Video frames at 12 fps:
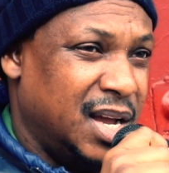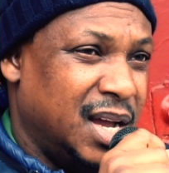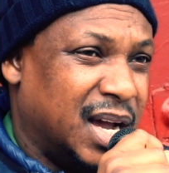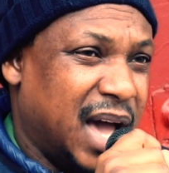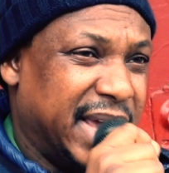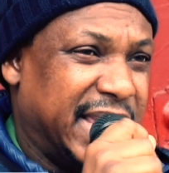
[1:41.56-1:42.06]

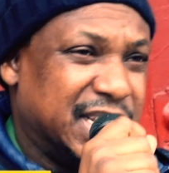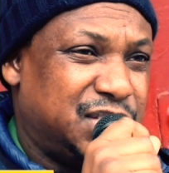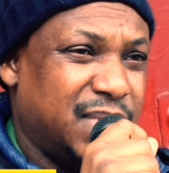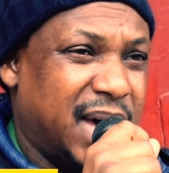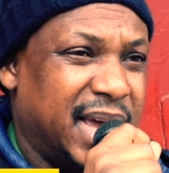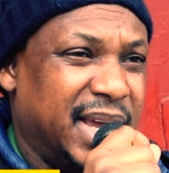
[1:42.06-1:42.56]
Because
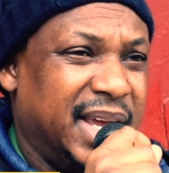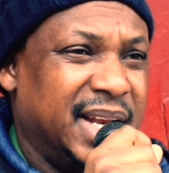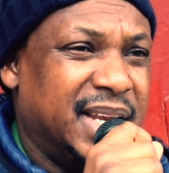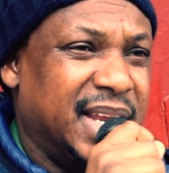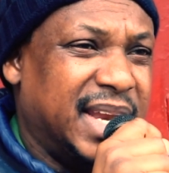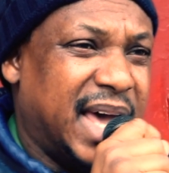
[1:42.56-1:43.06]
guess why?
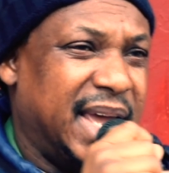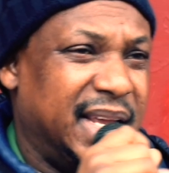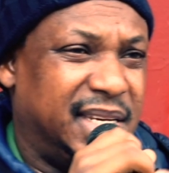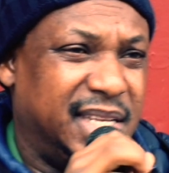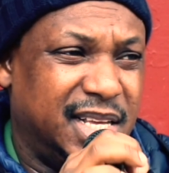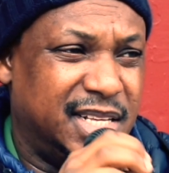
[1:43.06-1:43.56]
In the
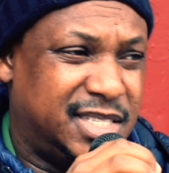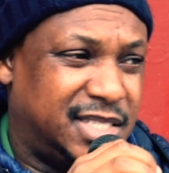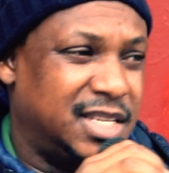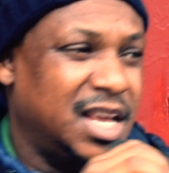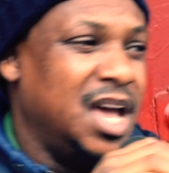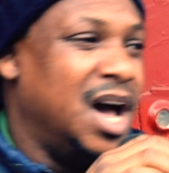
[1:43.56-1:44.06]

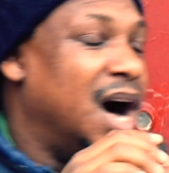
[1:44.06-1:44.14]
90s,